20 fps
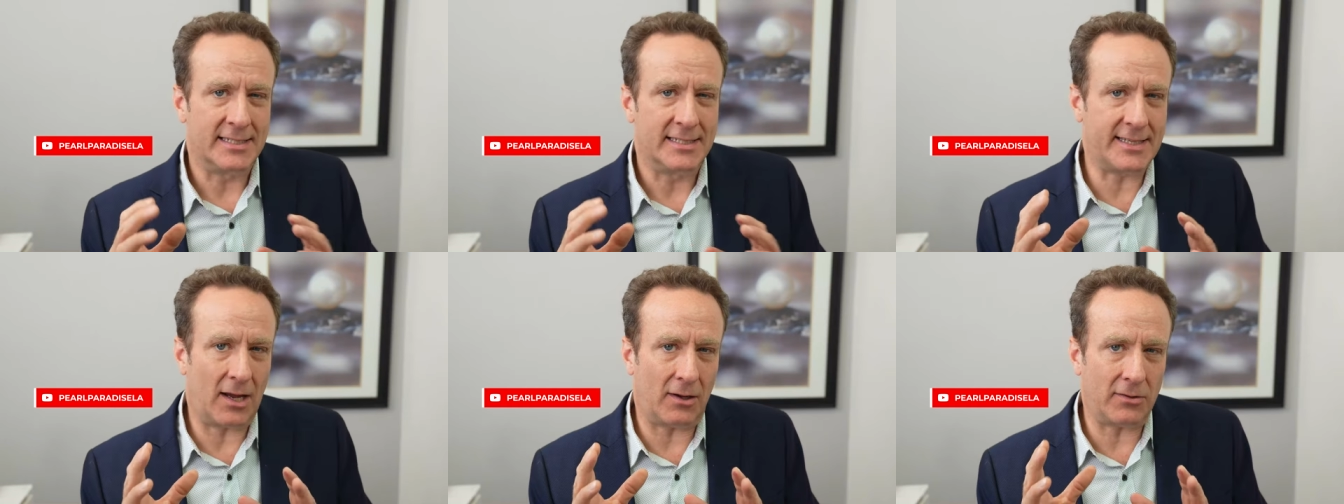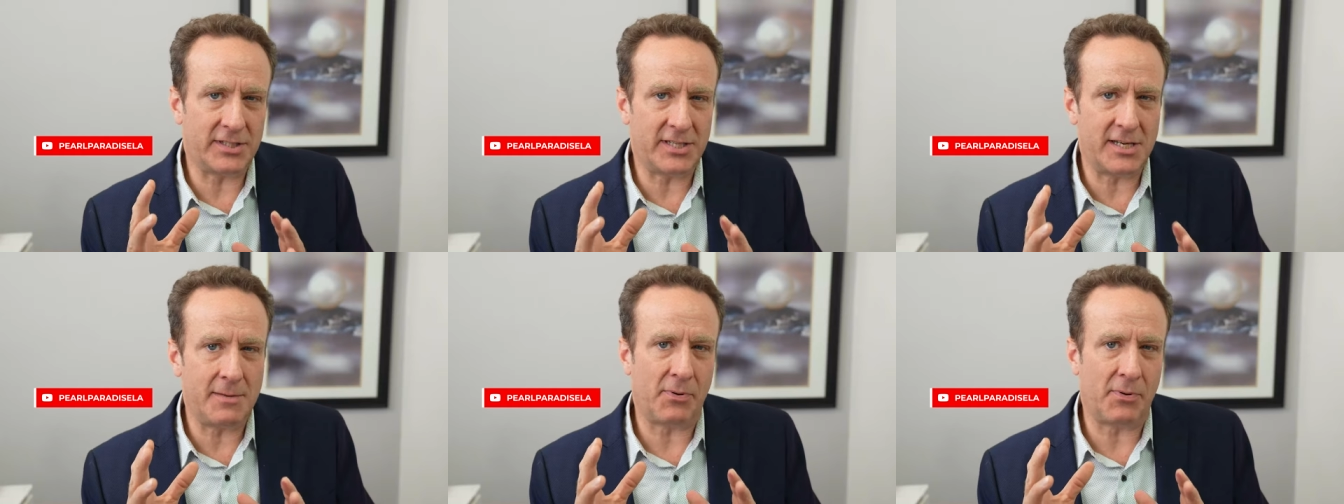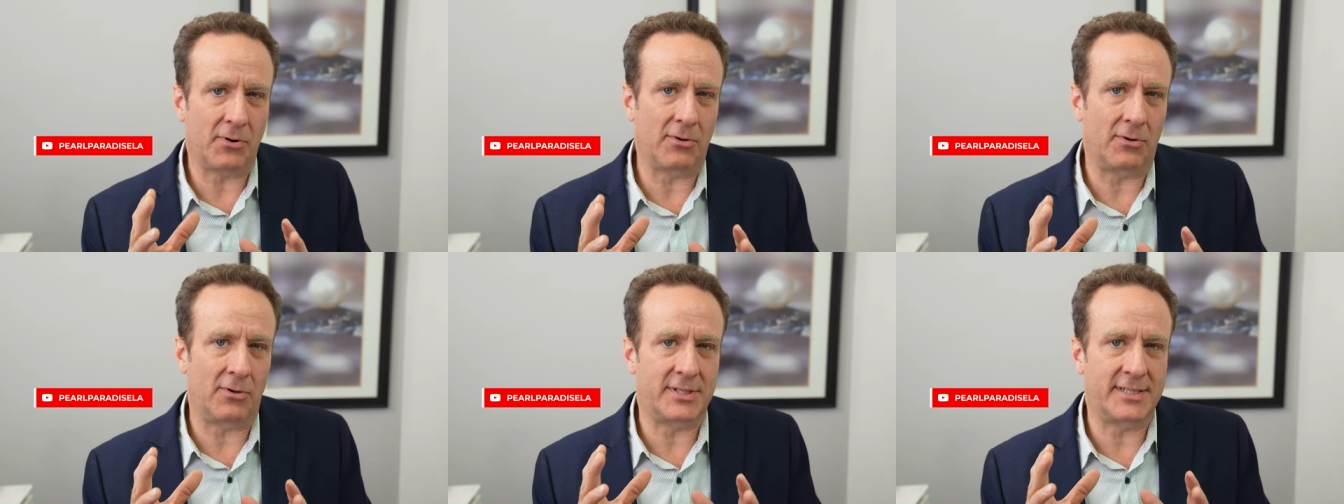South Sea
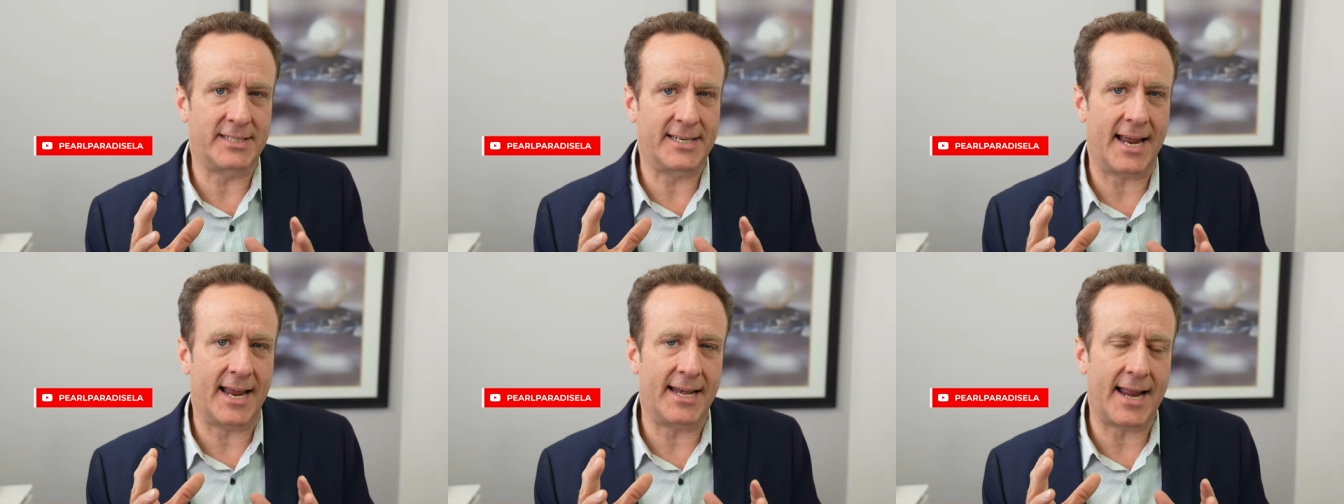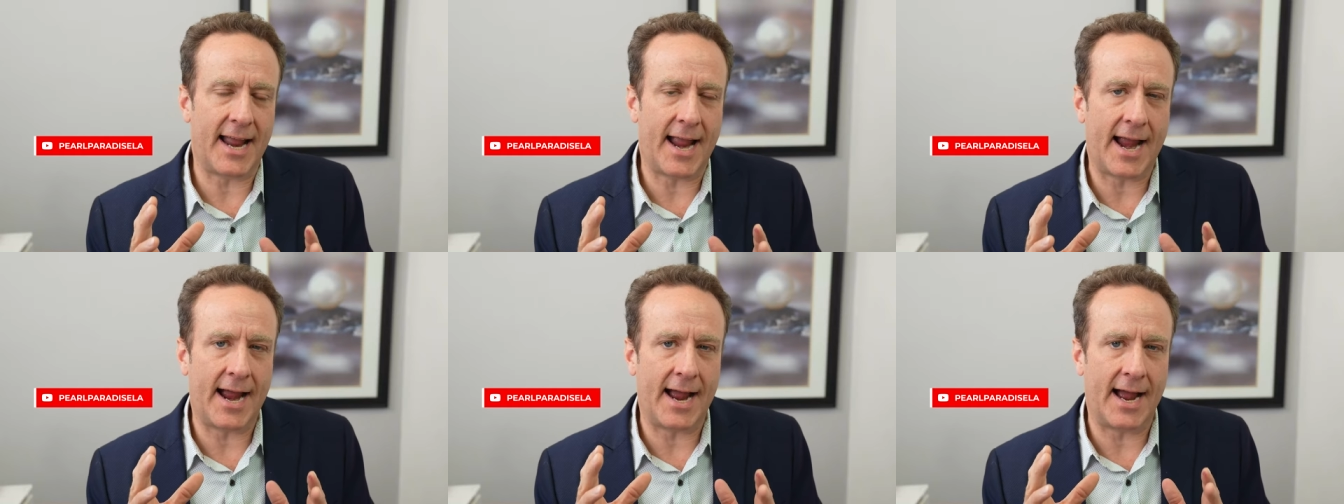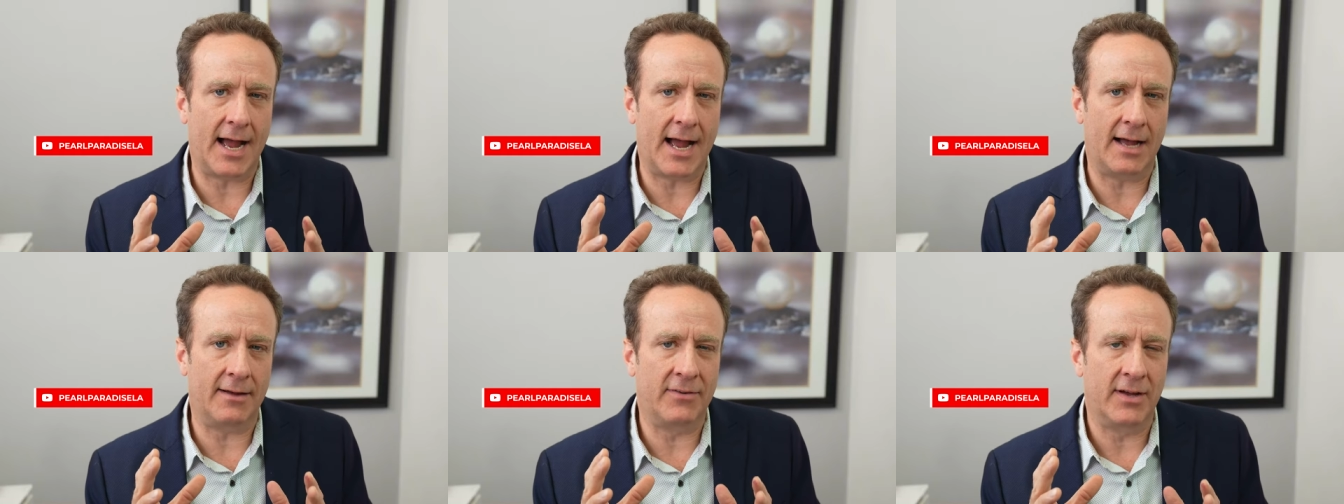pearls tend to
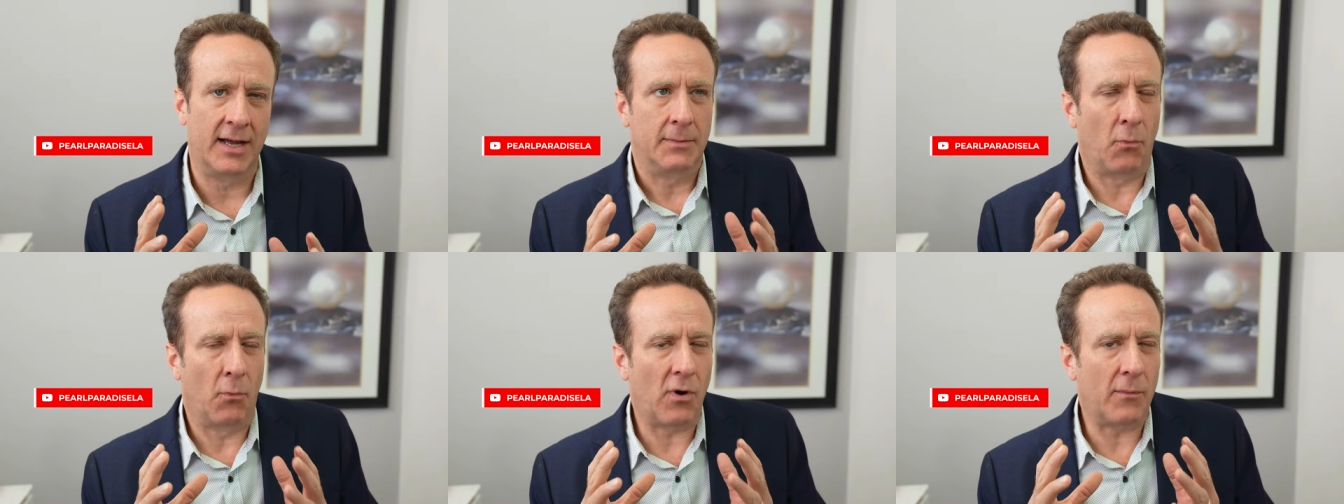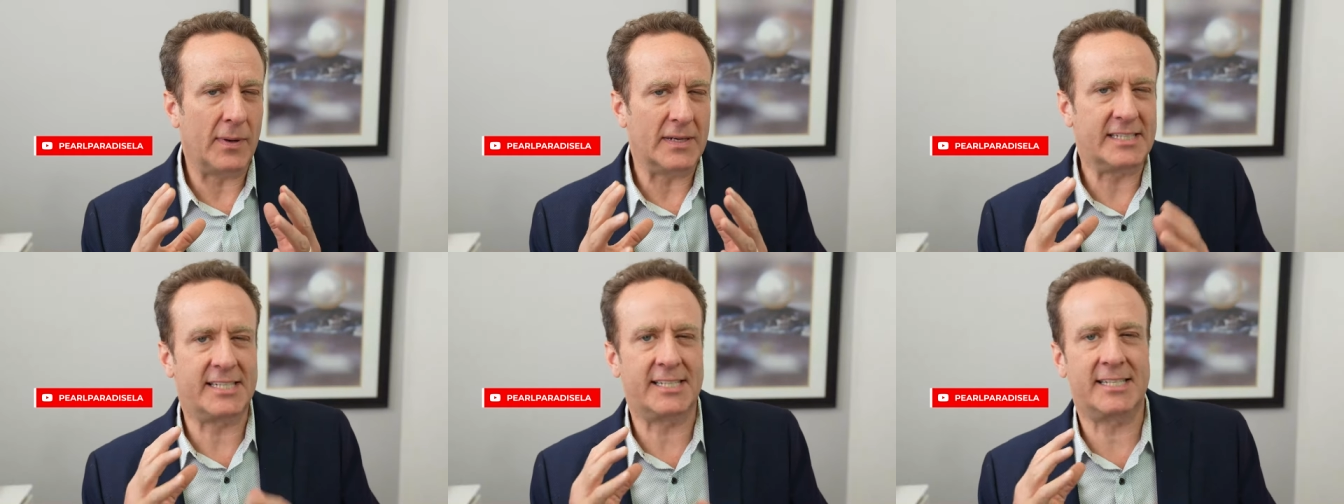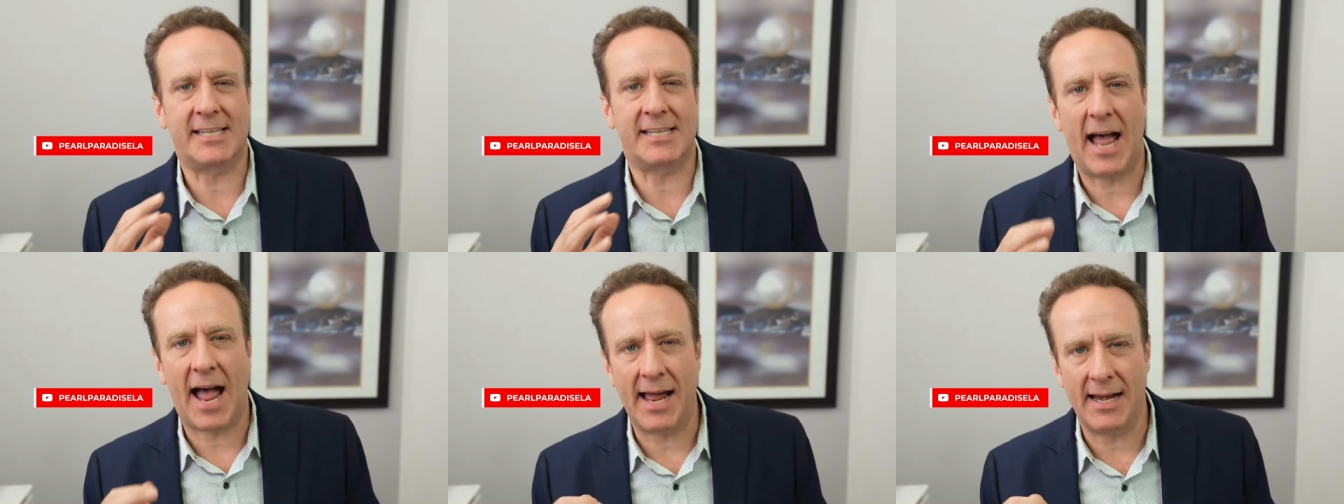have more of a
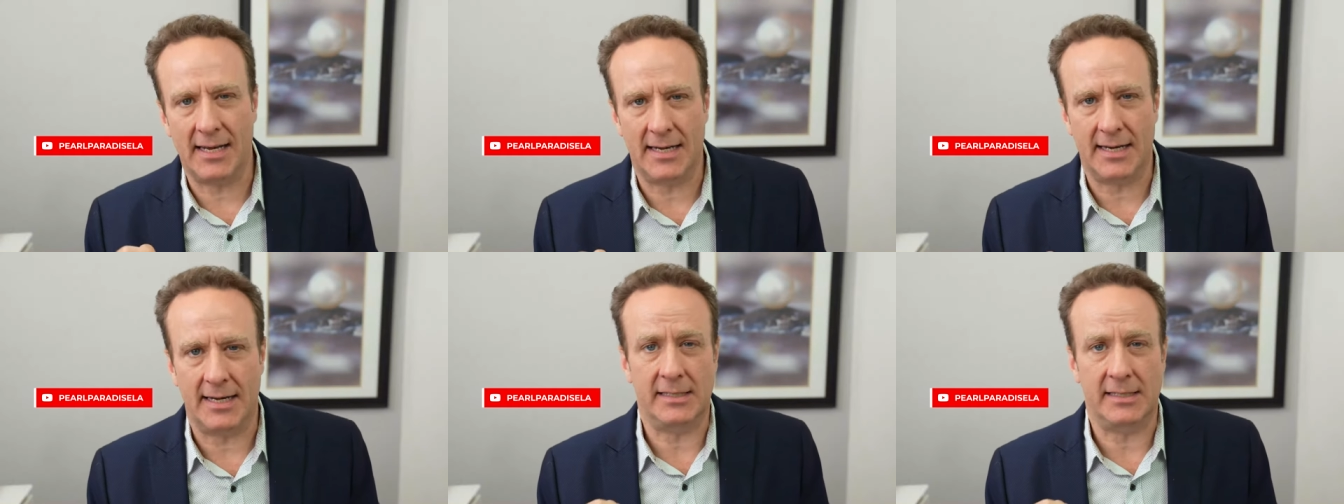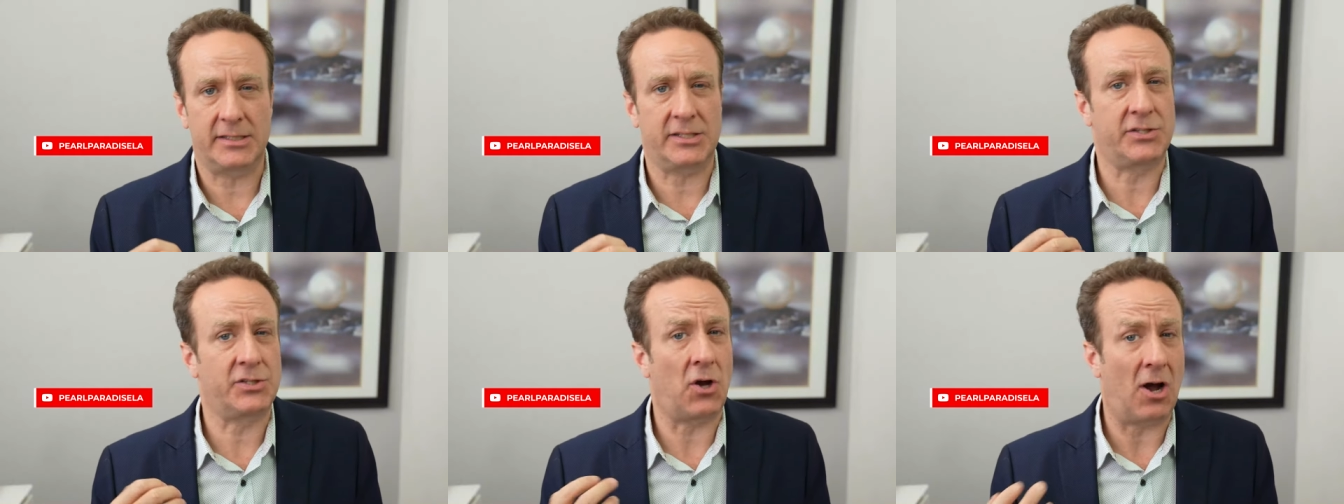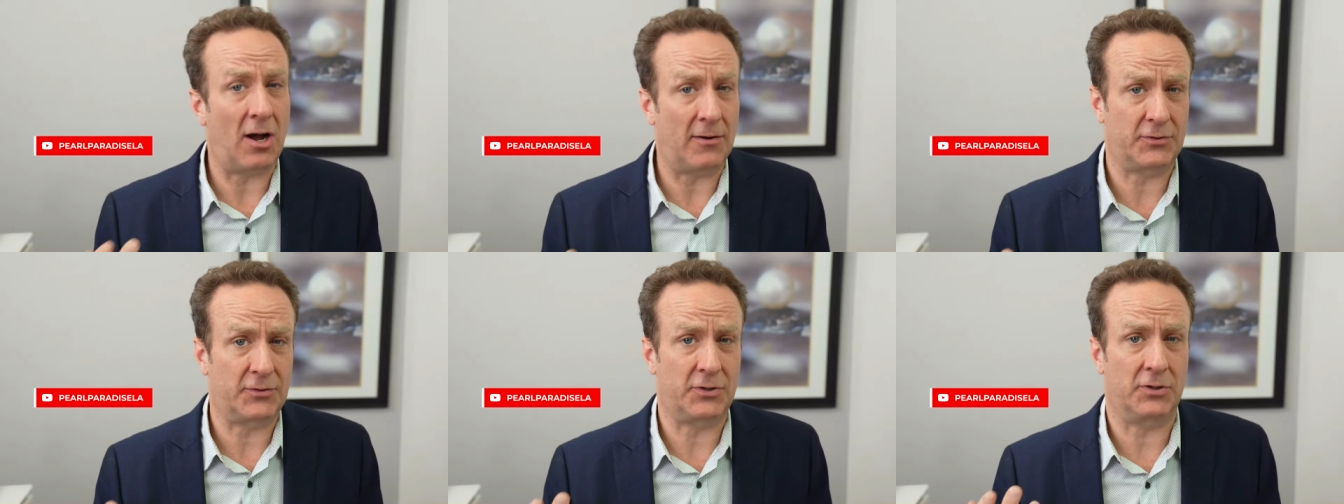satiny,
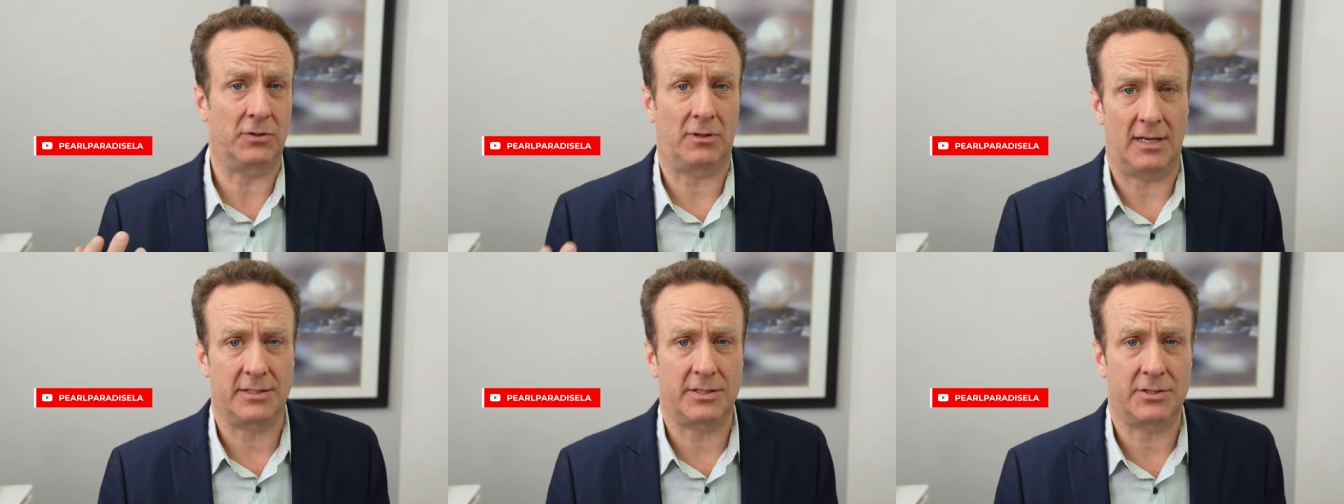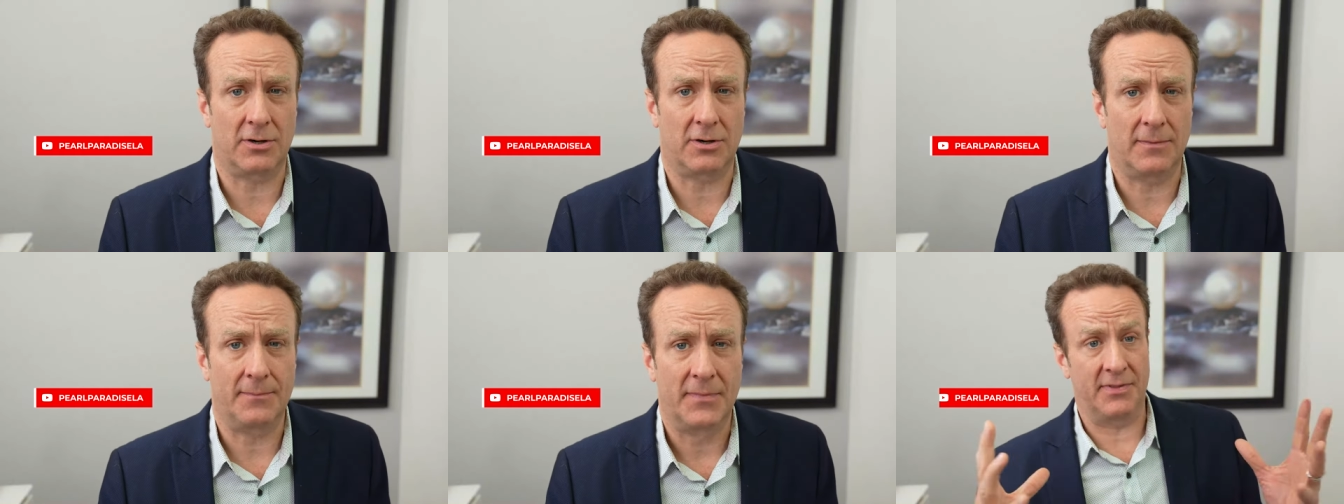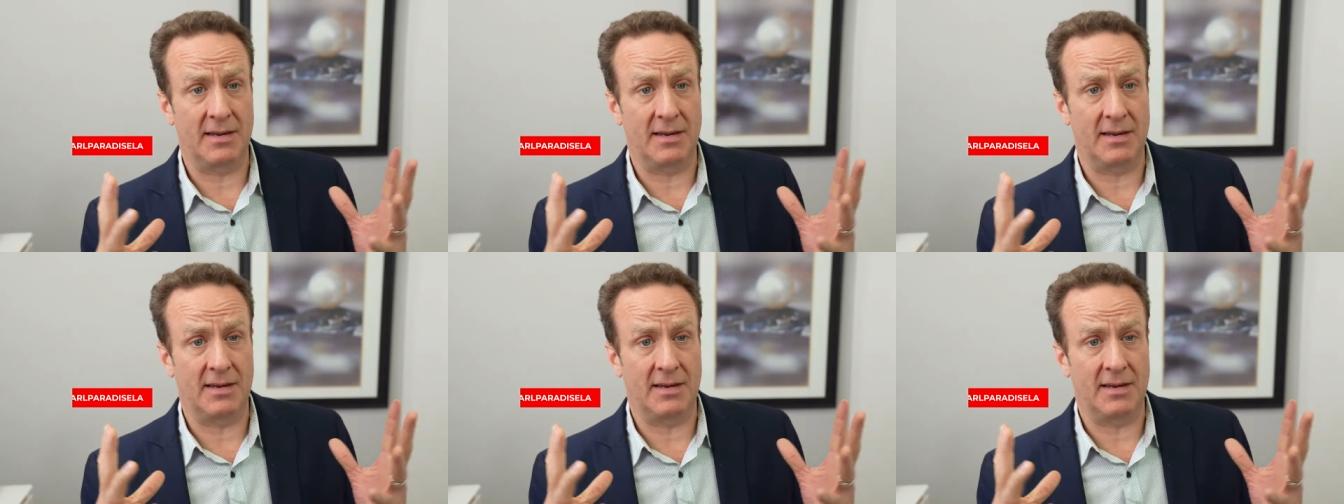softer luster.